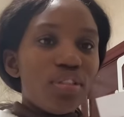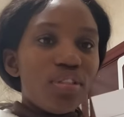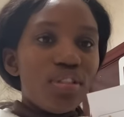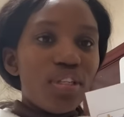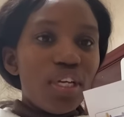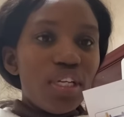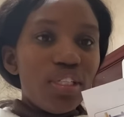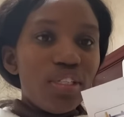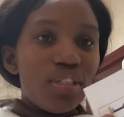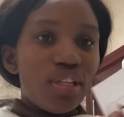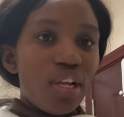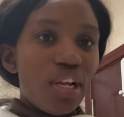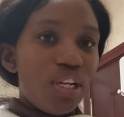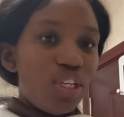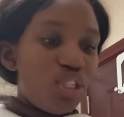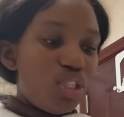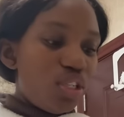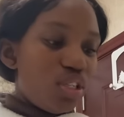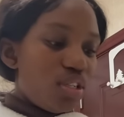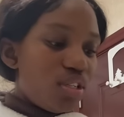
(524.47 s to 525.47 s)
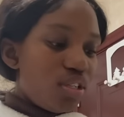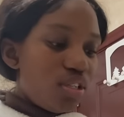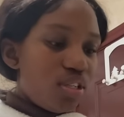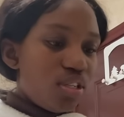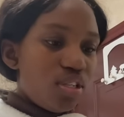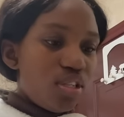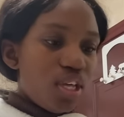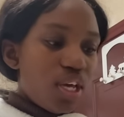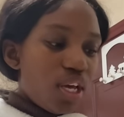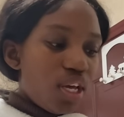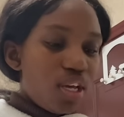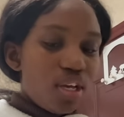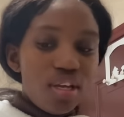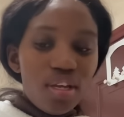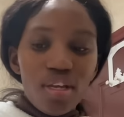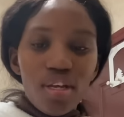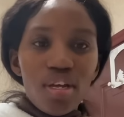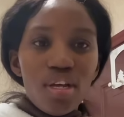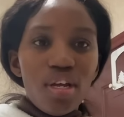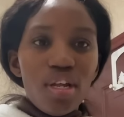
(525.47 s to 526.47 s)
is the installation thing.
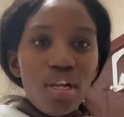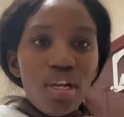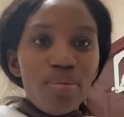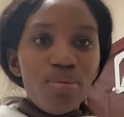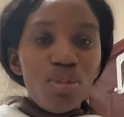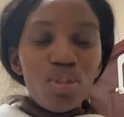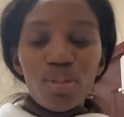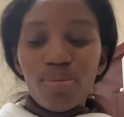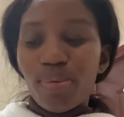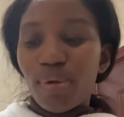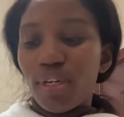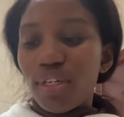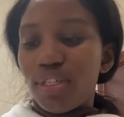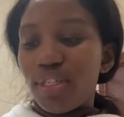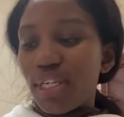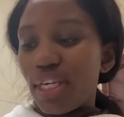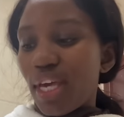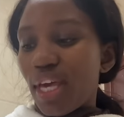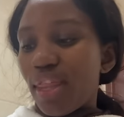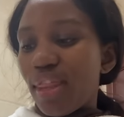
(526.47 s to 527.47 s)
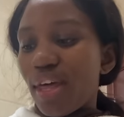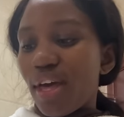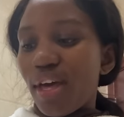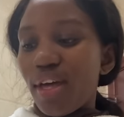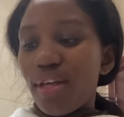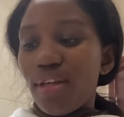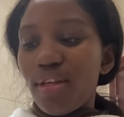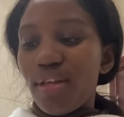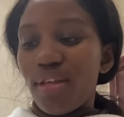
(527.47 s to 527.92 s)
Let me just put it together.